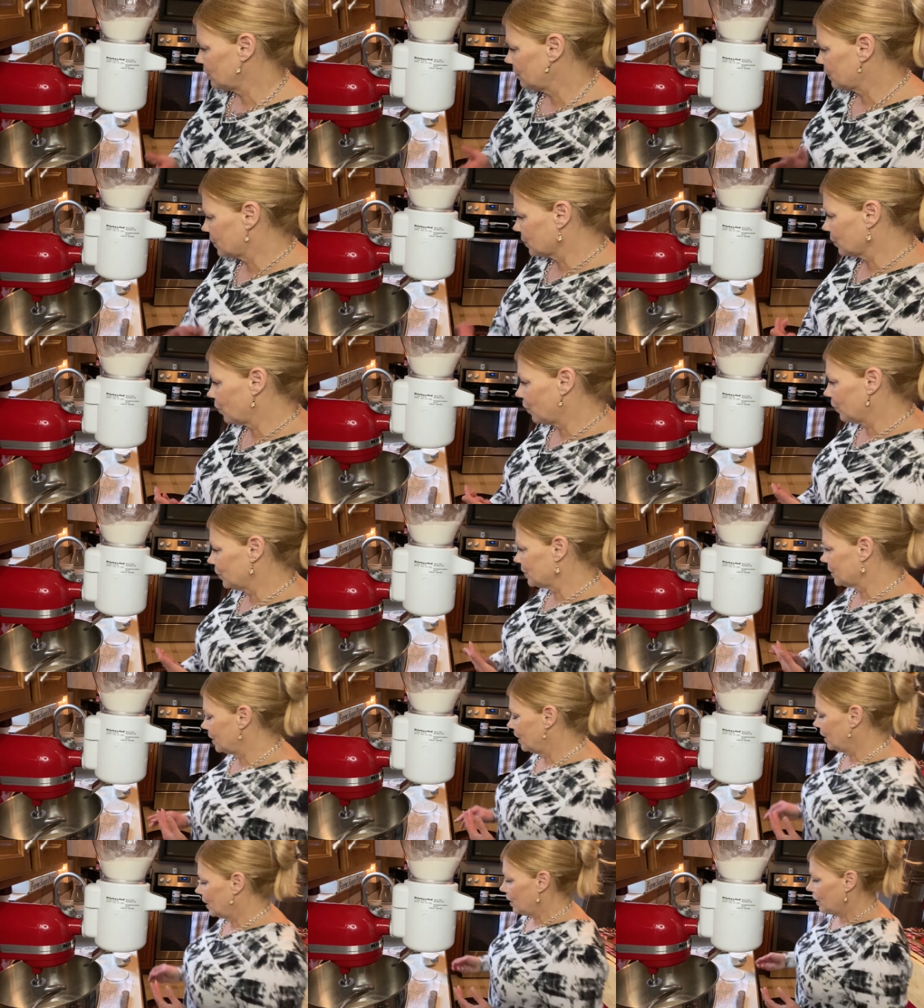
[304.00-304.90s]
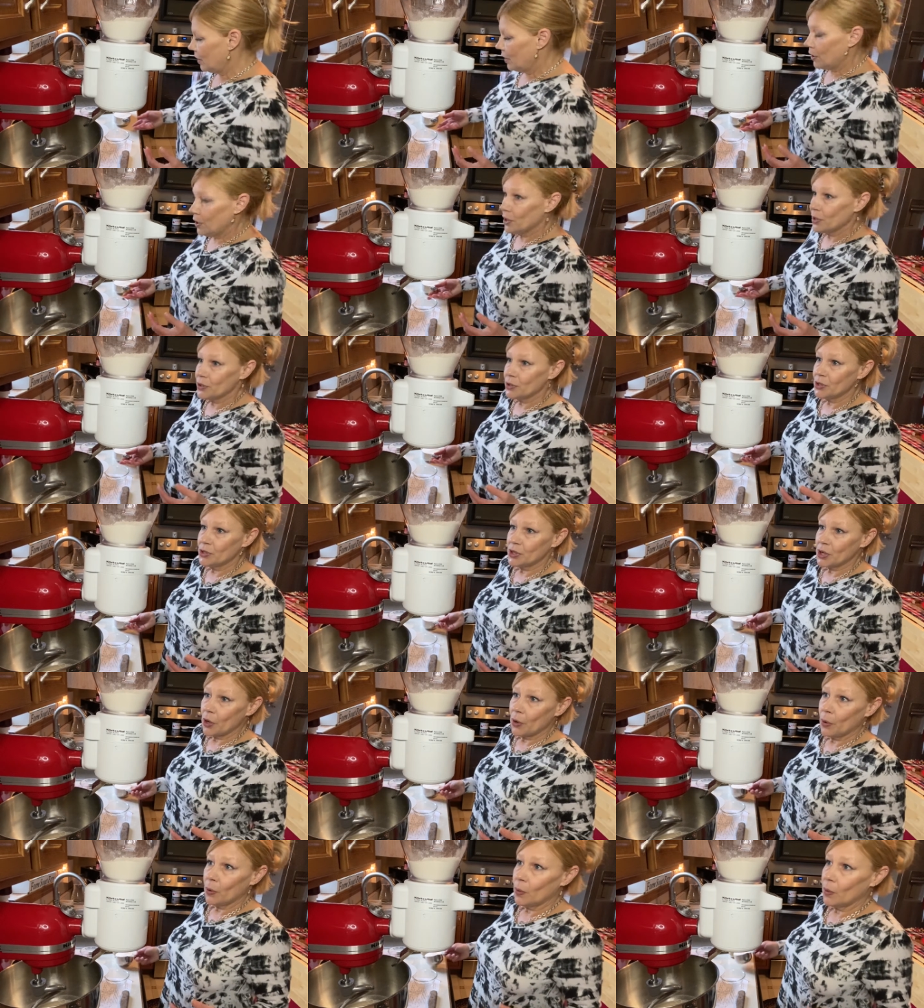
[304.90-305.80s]
of salt.
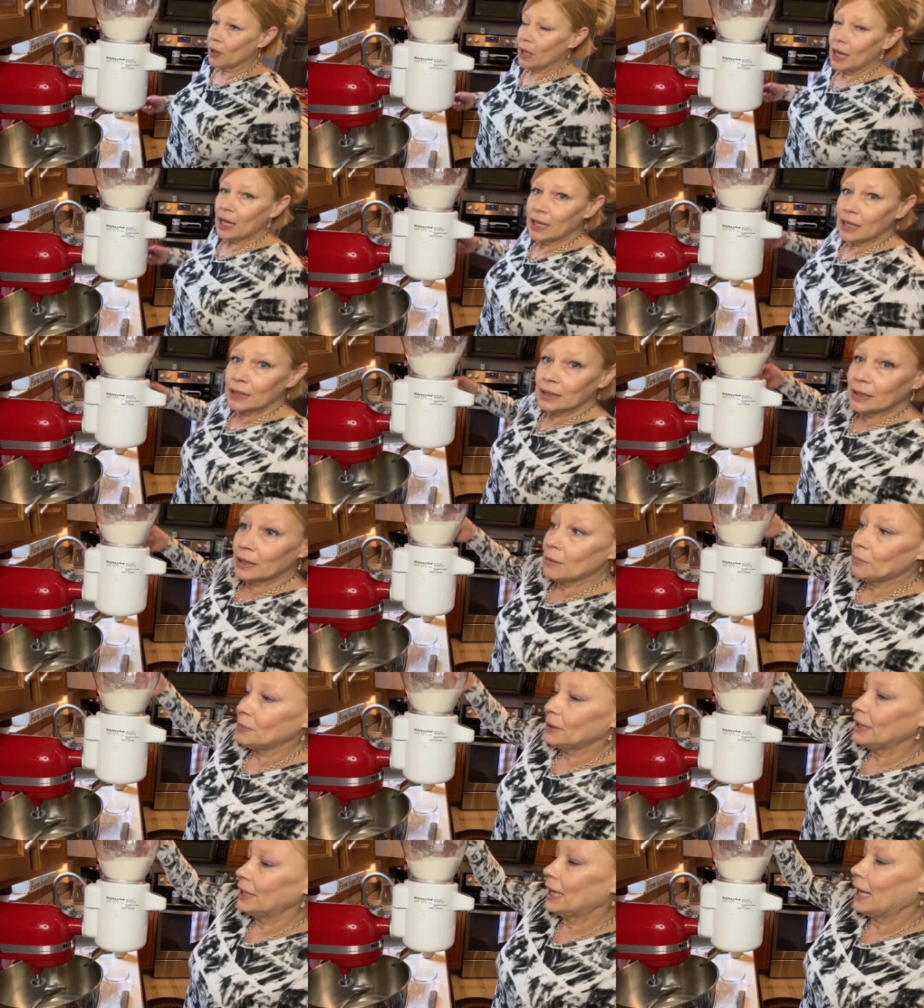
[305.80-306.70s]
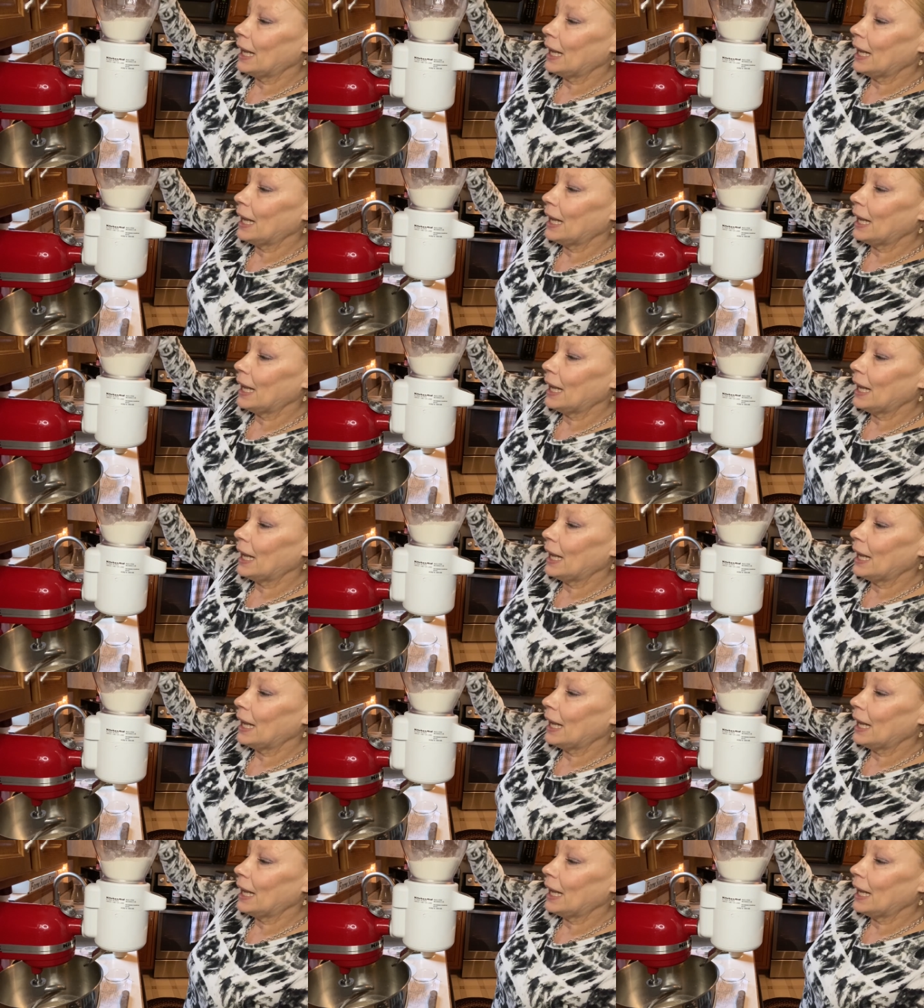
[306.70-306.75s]
So let me